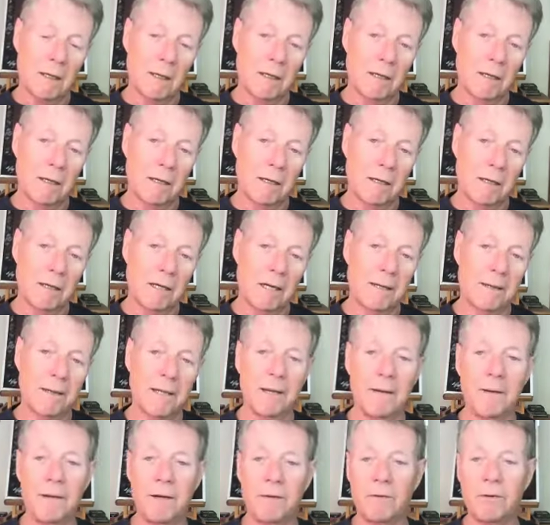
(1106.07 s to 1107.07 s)
And
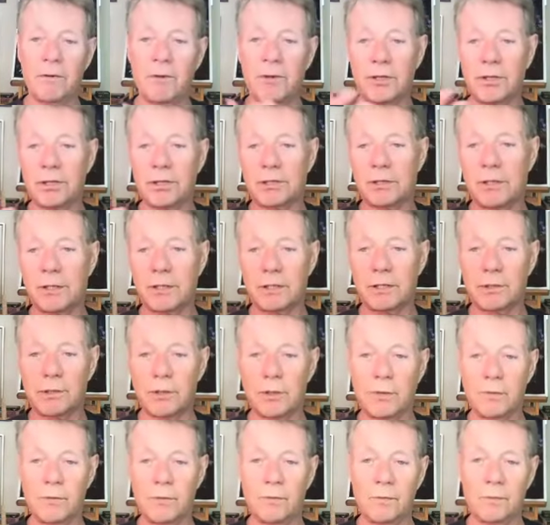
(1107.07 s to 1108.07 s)
then there were these
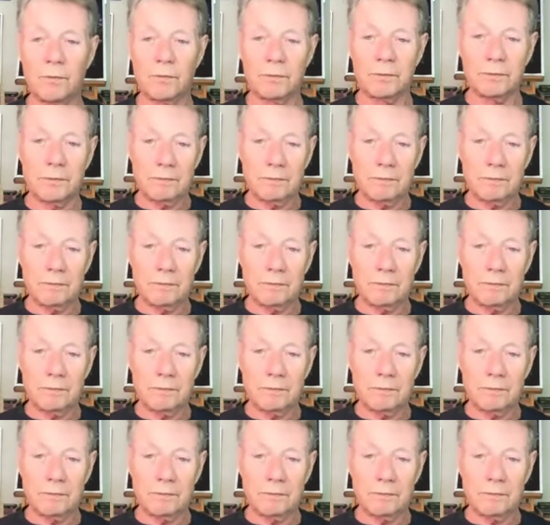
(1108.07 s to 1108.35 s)
new